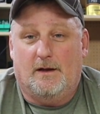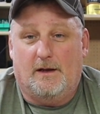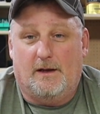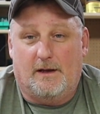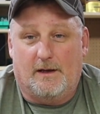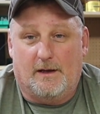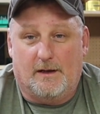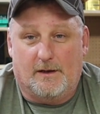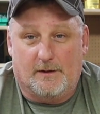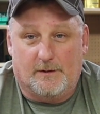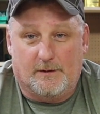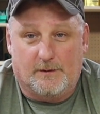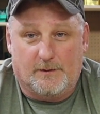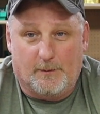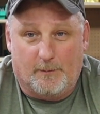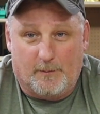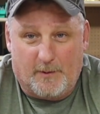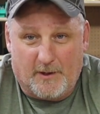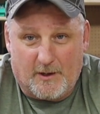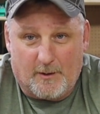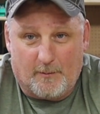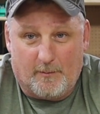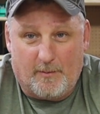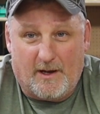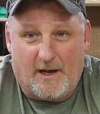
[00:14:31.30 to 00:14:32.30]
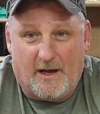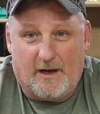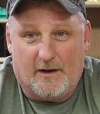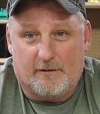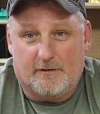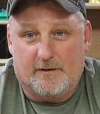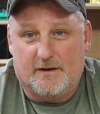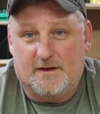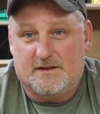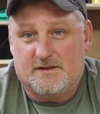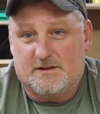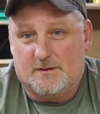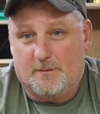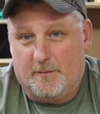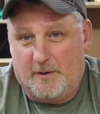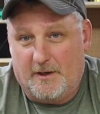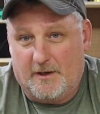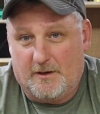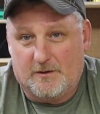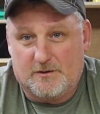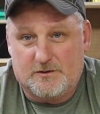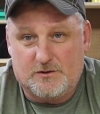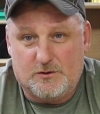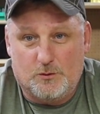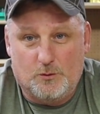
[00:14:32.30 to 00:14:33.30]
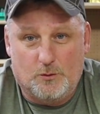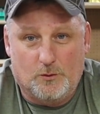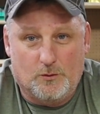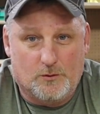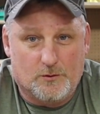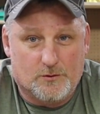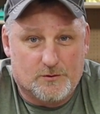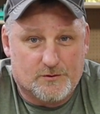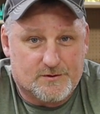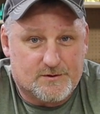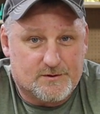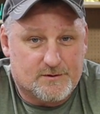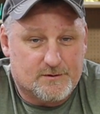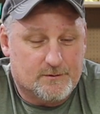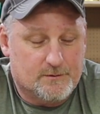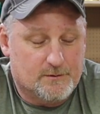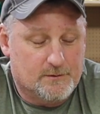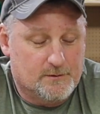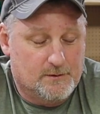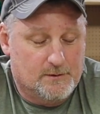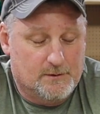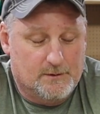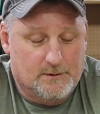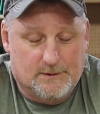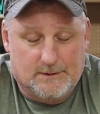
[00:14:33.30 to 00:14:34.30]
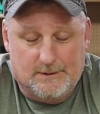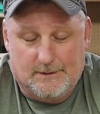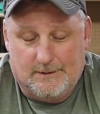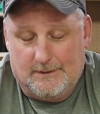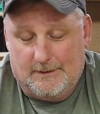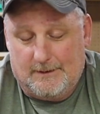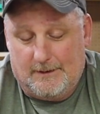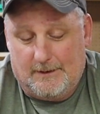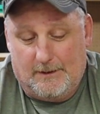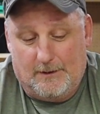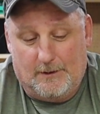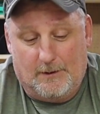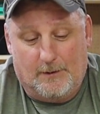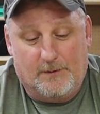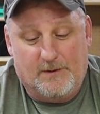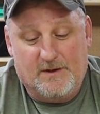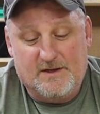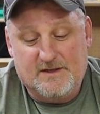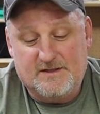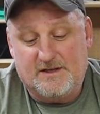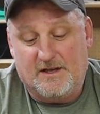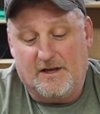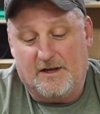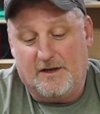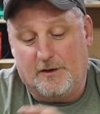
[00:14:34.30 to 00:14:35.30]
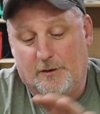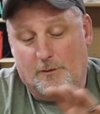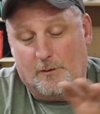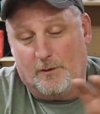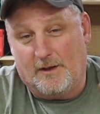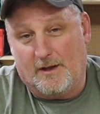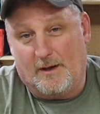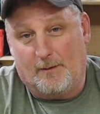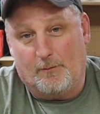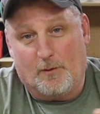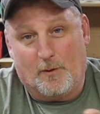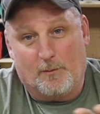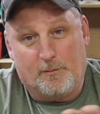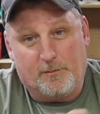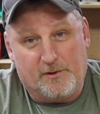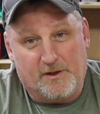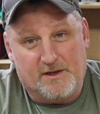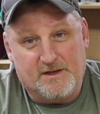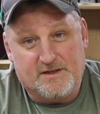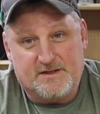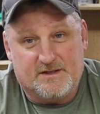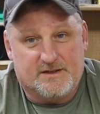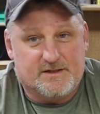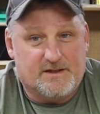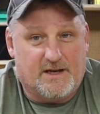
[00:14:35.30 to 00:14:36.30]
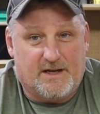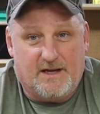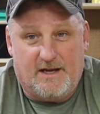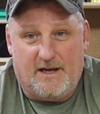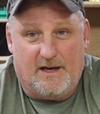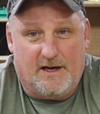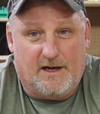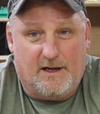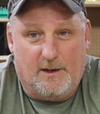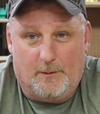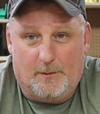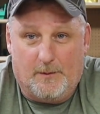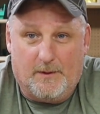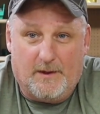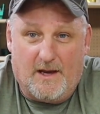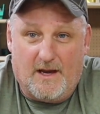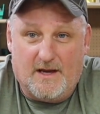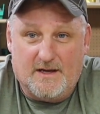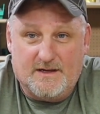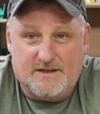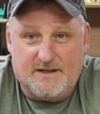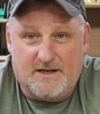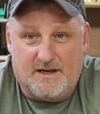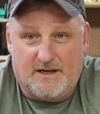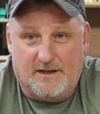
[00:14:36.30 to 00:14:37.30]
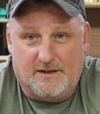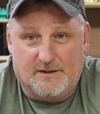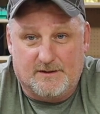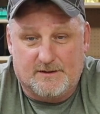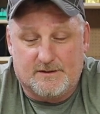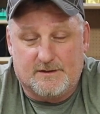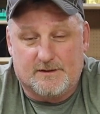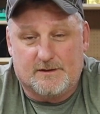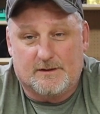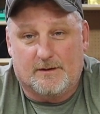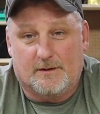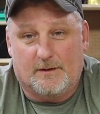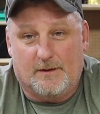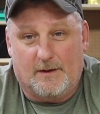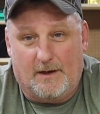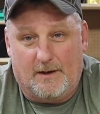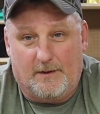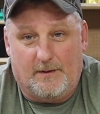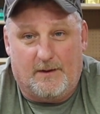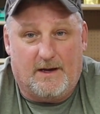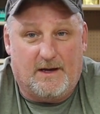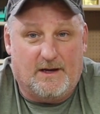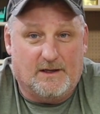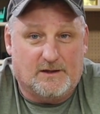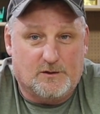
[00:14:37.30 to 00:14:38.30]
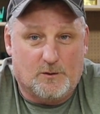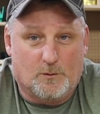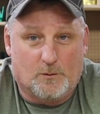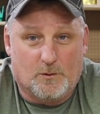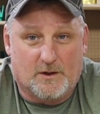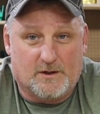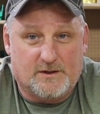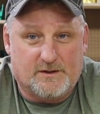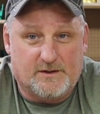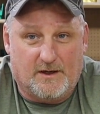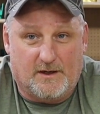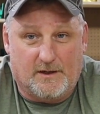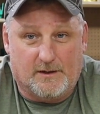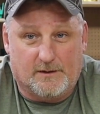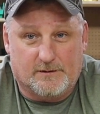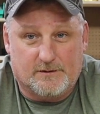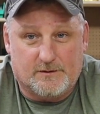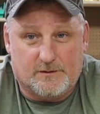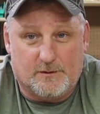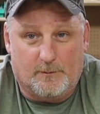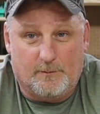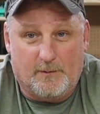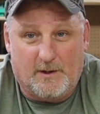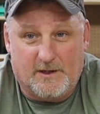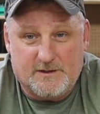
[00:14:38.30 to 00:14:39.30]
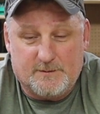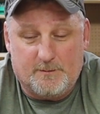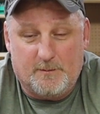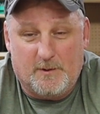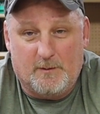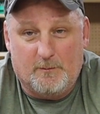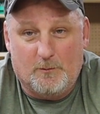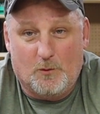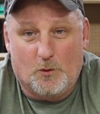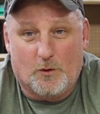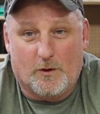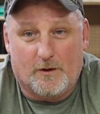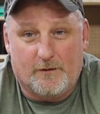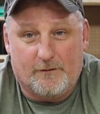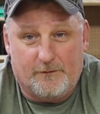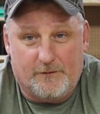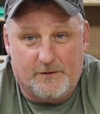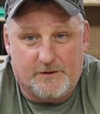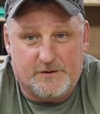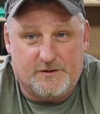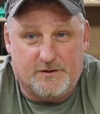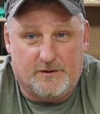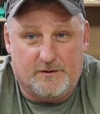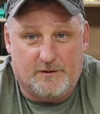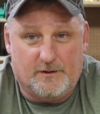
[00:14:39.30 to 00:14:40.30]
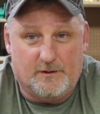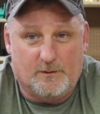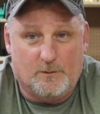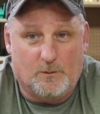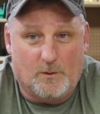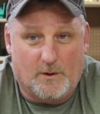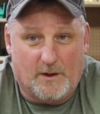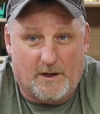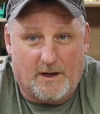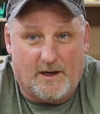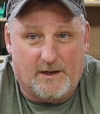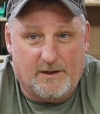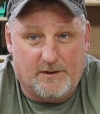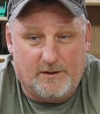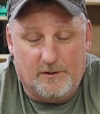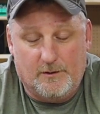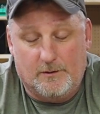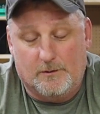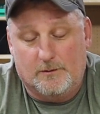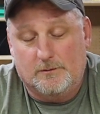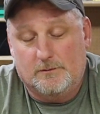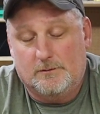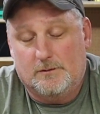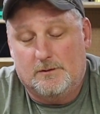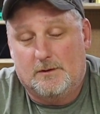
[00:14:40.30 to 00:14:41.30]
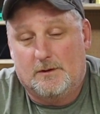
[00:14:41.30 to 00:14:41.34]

And the bigger batteries, the bigger tools, these get into a lot more places I can't get with the 18s, and they get the work done. So it makes me more efficient in what I do.